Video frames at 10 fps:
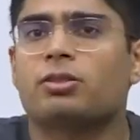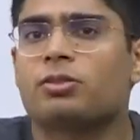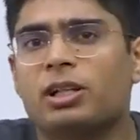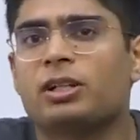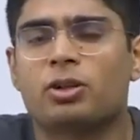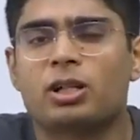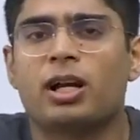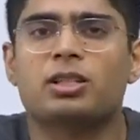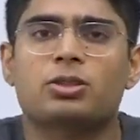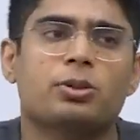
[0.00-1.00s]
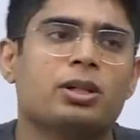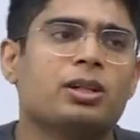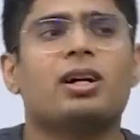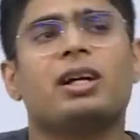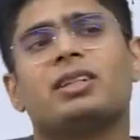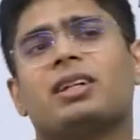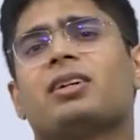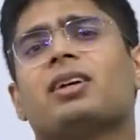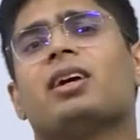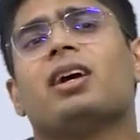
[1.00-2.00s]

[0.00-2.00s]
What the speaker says: really not high scoring, I think